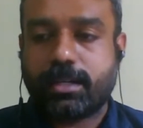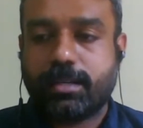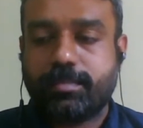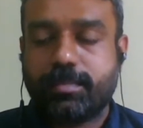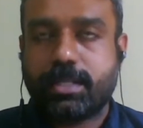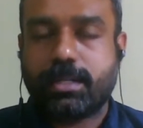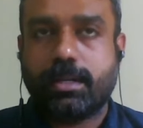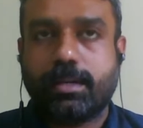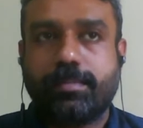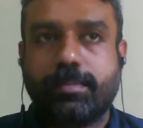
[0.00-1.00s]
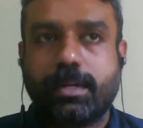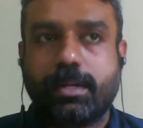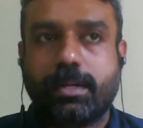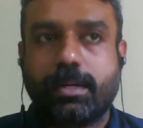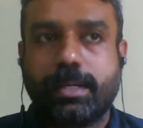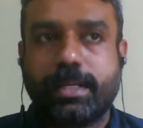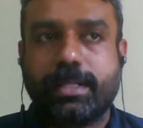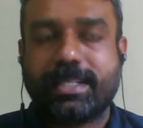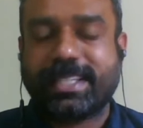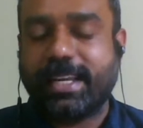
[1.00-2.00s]
comes in
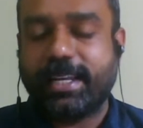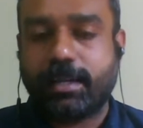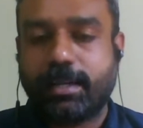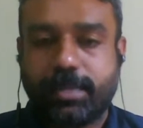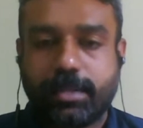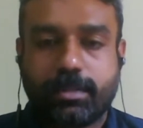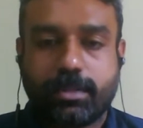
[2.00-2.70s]
the scaling up.